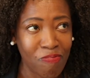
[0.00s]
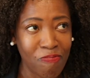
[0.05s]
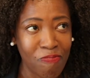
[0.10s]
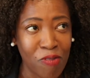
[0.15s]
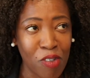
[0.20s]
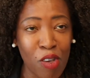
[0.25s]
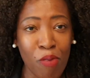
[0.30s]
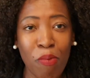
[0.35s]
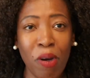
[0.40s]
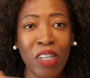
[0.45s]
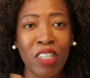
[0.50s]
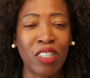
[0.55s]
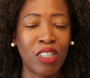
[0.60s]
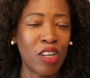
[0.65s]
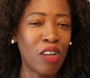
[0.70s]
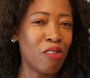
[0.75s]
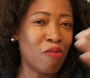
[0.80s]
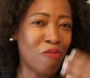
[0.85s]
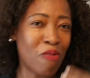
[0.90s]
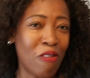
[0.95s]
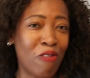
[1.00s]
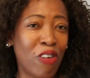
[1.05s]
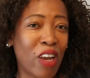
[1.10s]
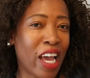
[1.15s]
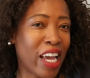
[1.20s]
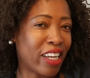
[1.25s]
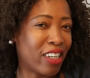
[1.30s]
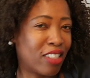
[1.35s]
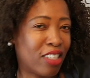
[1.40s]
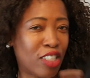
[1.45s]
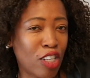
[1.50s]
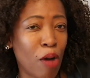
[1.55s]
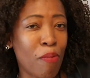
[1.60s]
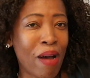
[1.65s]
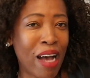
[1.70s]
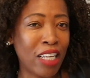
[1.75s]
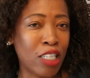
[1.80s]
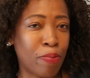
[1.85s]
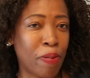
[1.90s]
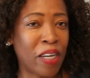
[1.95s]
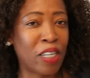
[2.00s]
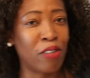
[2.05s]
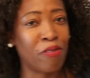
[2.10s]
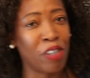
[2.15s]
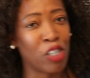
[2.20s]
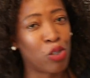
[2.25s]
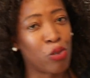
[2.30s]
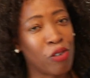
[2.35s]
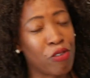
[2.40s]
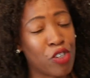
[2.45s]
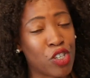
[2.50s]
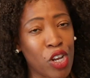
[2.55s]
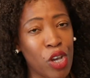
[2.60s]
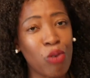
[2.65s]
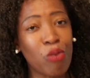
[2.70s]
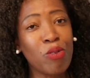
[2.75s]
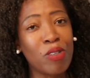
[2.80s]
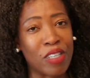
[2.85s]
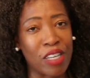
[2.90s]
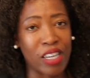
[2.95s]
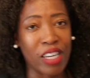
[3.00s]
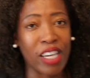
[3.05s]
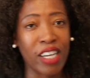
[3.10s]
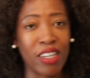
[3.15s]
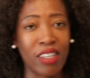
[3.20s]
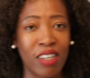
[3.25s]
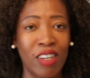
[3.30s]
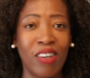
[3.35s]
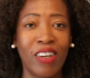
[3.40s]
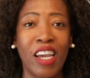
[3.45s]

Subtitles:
You must have liked some aspect of it to have chosen it.